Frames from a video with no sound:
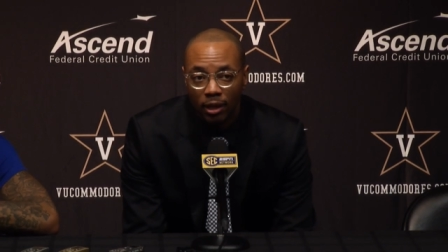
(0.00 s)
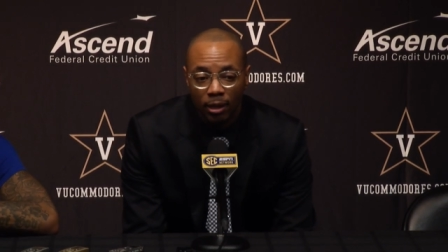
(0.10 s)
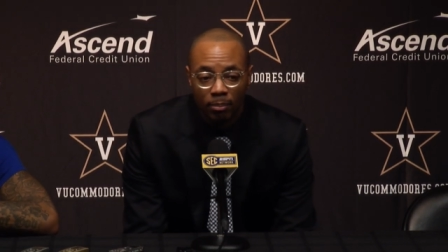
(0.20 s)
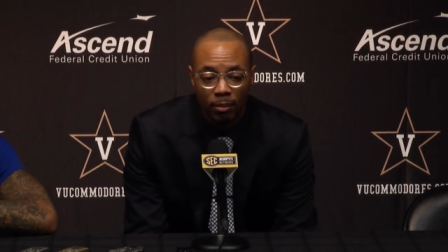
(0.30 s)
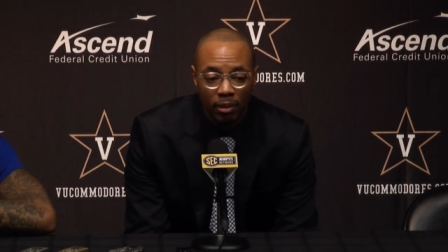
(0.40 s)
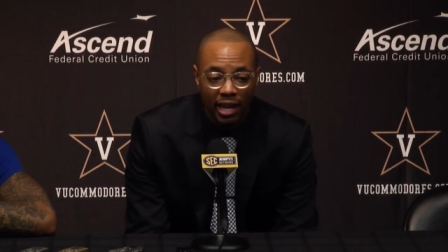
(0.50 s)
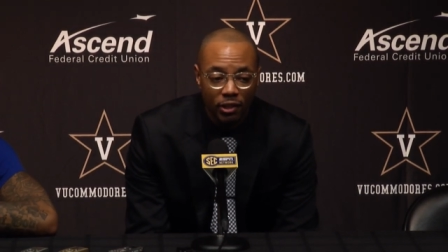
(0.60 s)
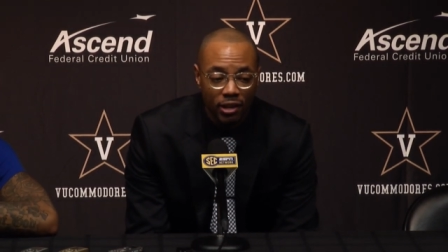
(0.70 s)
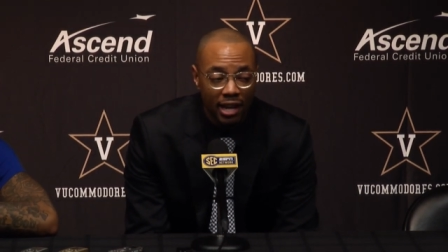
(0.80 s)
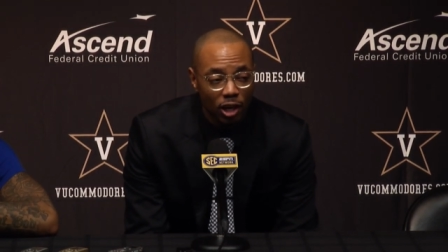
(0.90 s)
I'm glad
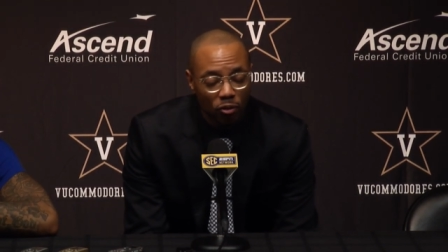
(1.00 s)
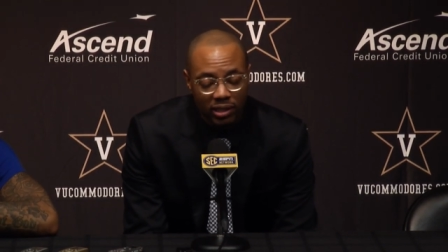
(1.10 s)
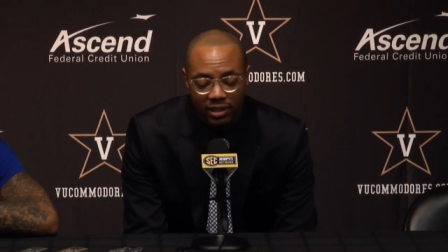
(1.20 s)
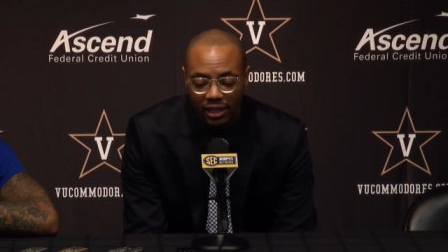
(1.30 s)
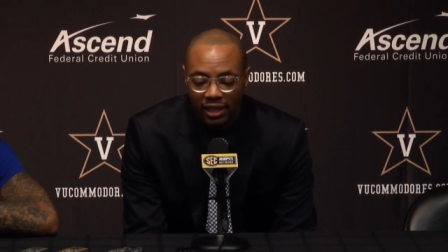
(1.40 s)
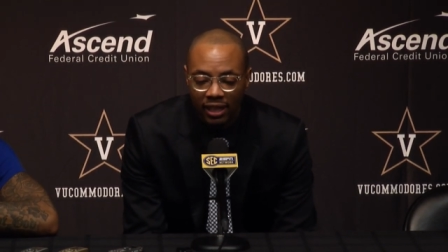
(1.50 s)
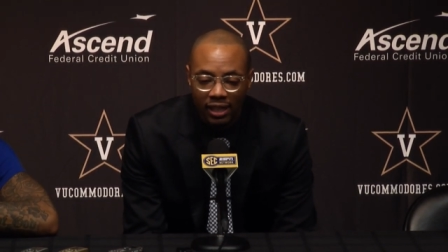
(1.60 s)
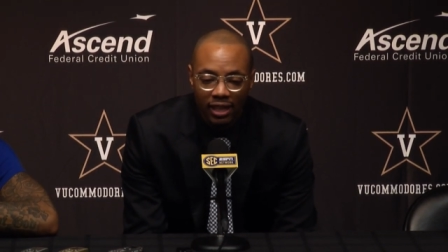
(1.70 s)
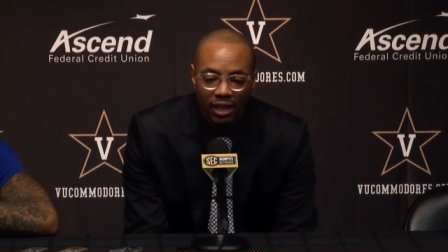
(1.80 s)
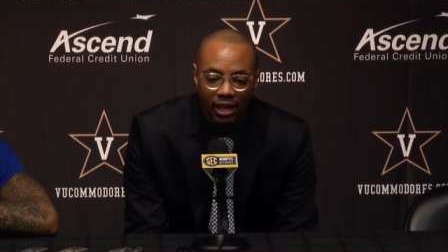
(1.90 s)
they're not in OVC. It
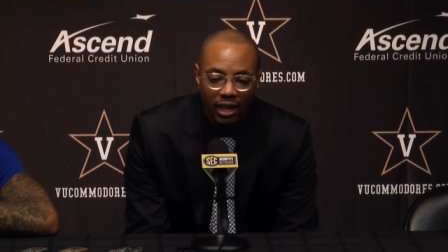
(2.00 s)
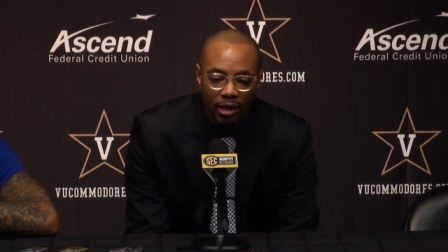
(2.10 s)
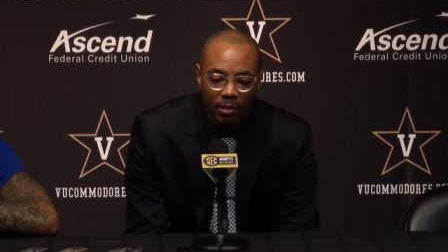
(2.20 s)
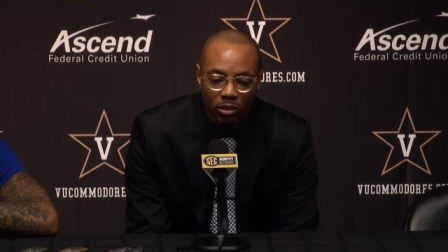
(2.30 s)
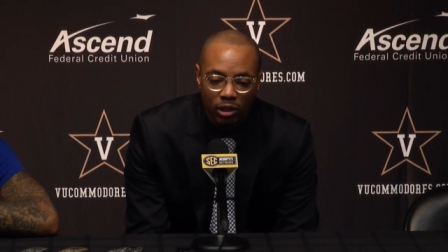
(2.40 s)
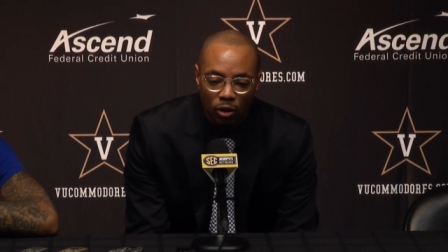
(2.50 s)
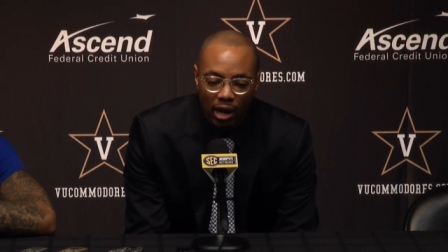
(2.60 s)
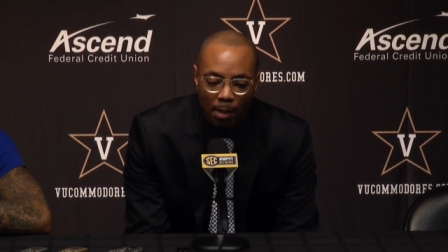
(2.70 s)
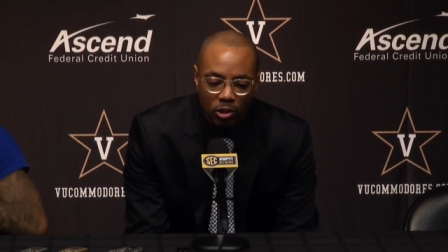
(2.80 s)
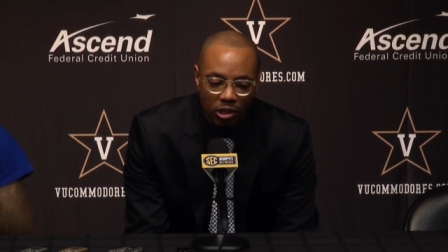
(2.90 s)
was a
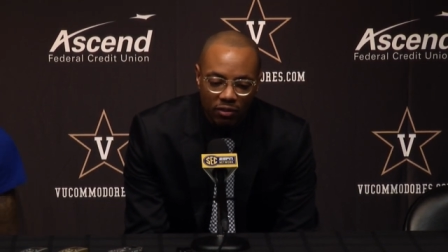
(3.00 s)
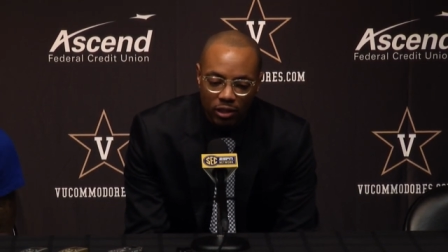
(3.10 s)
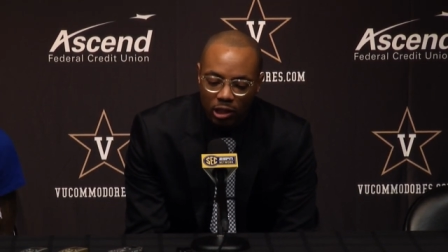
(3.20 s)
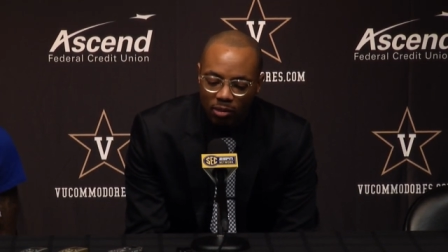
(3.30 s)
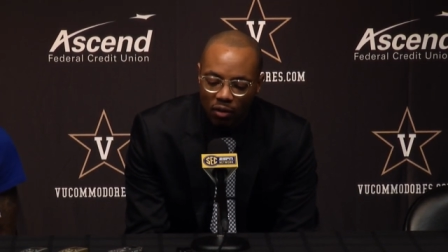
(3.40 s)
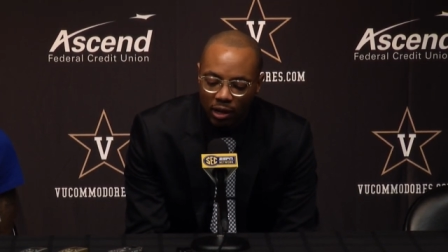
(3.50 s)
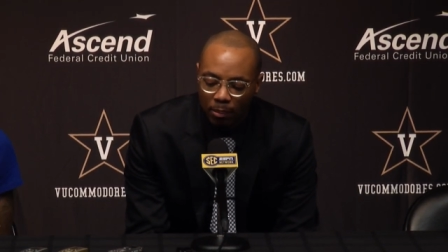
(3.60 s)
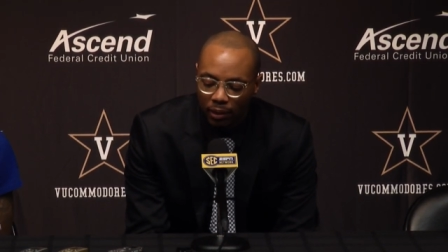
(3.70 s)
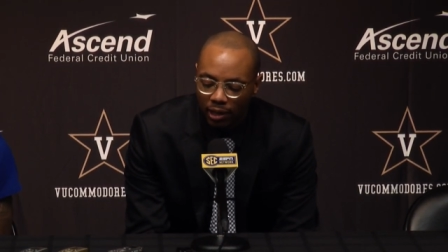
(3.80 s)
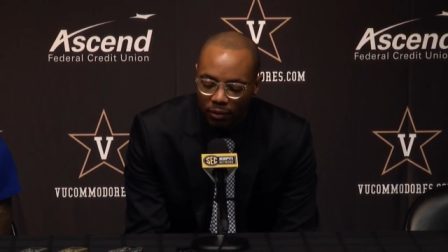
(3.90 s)
great opportunity for us to come over here
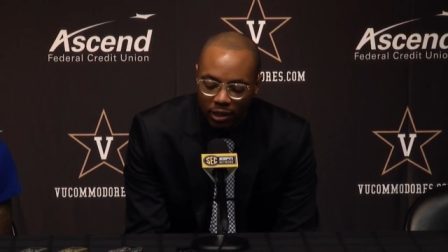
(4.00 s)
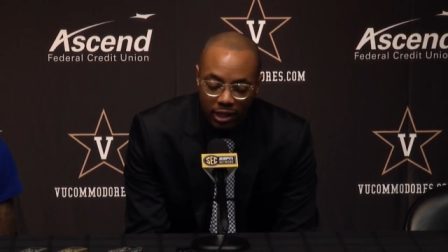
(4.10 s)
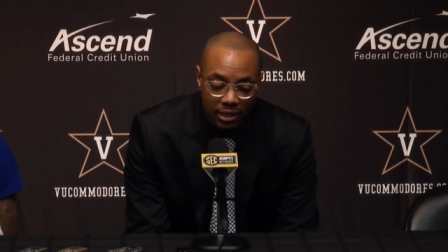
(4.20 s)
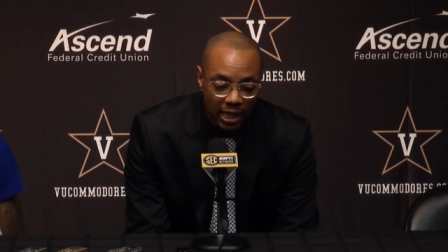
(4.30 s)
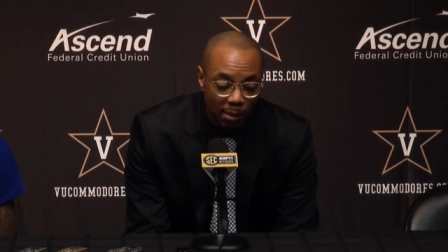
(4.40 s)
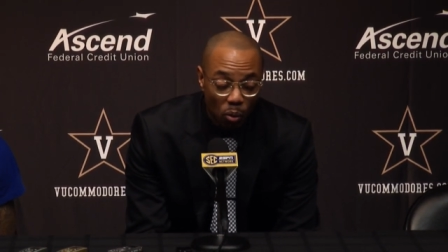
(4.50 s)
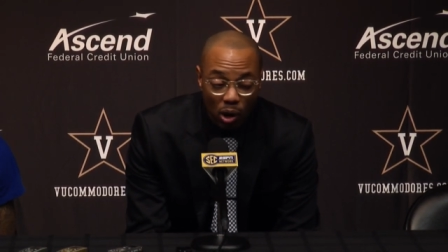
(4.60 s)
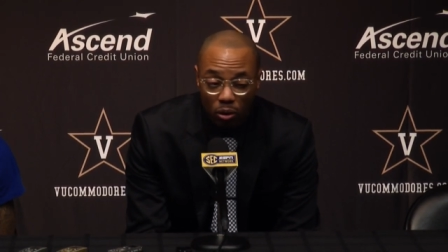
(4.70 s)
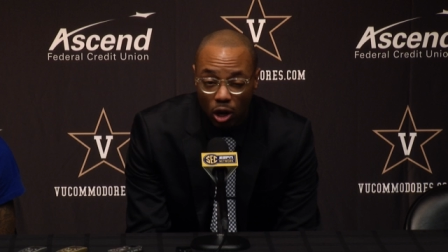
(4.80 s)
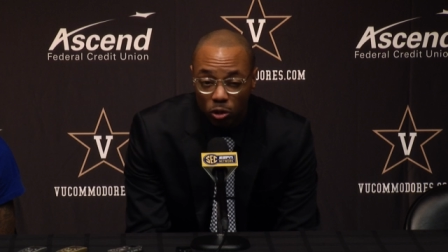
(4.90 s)
and play a really good team, a
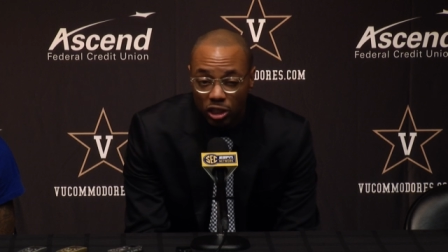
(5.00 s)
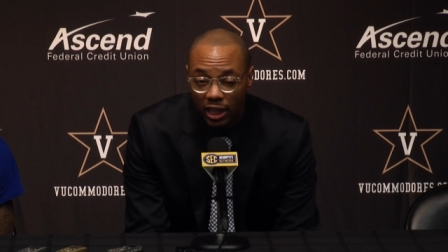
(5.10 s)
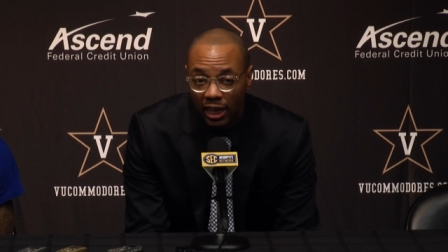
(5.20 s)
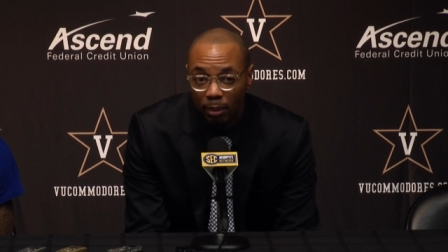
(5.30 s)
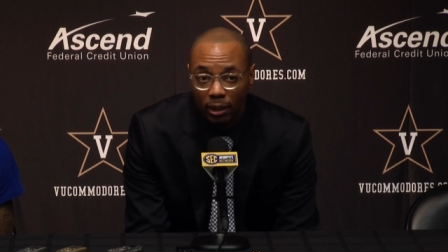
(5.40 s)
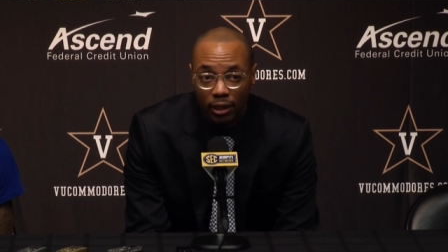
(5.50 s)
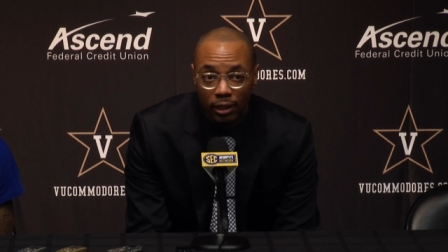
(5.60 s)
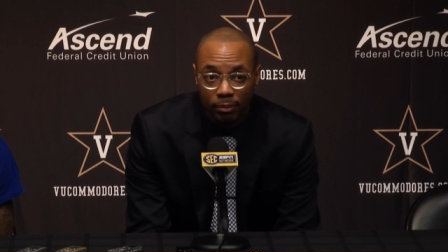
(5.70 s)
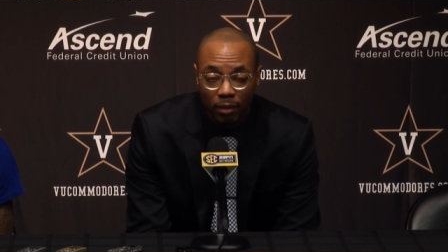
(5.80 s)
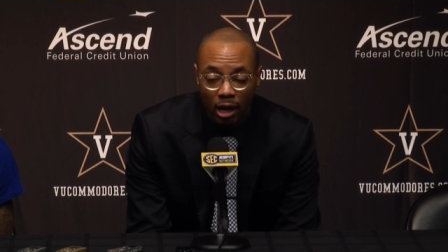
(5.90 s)
well-coached team, and
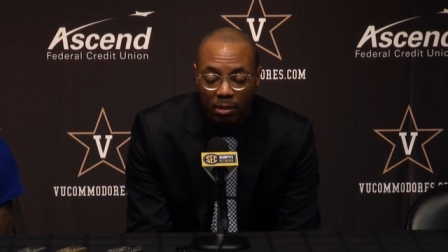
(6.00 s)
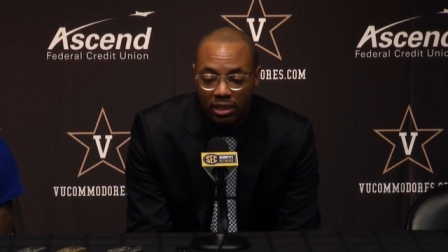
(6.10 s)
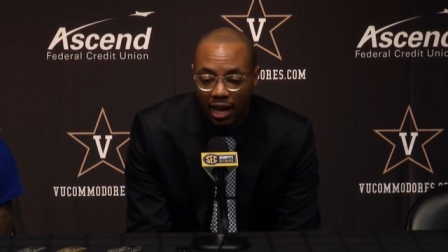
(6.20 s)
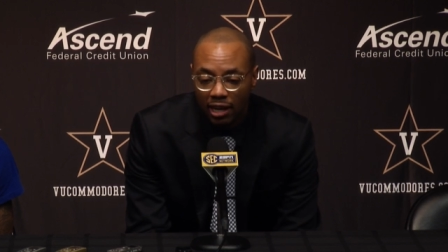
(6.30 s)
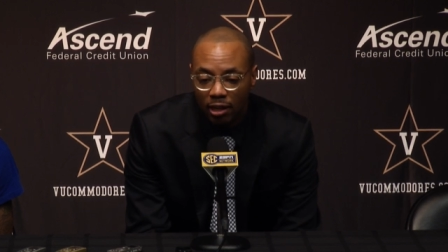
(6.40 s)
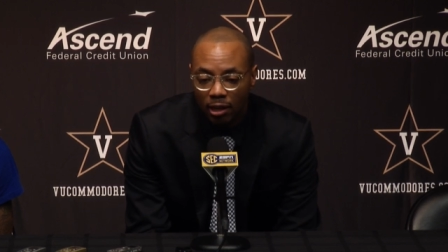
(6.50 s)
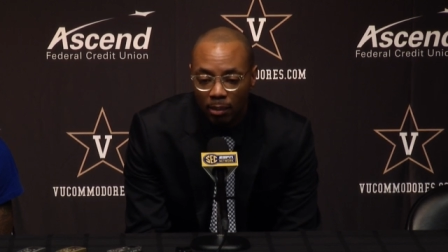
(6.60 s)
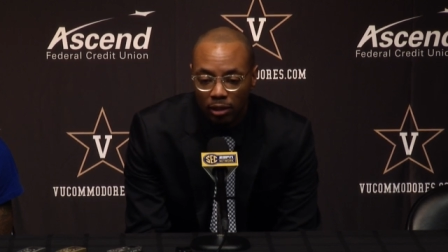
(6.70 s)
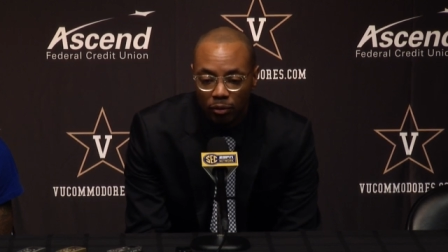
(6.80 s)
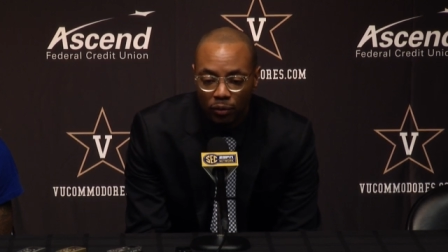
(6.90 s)
I'm excited
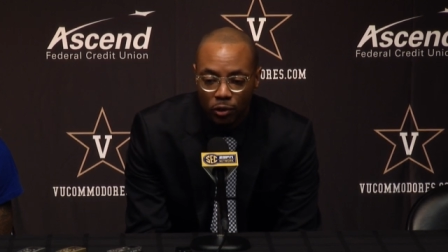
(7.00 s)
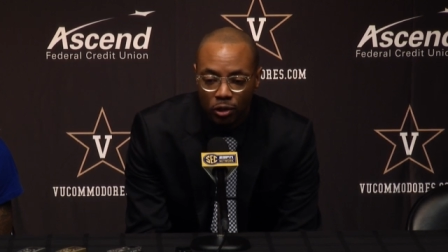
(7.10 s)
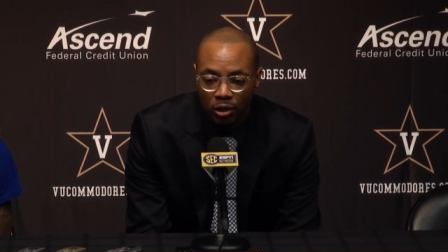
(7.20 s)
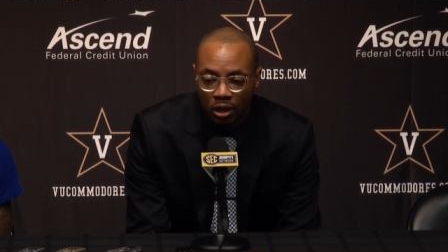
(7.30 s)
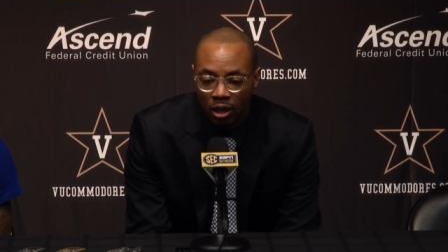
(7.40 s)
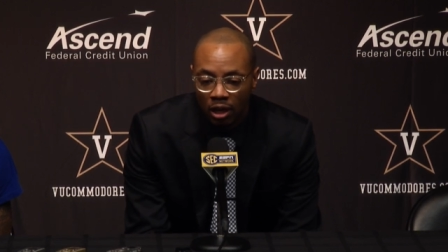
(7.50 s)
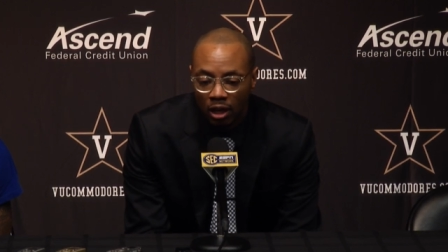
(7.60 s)
about the future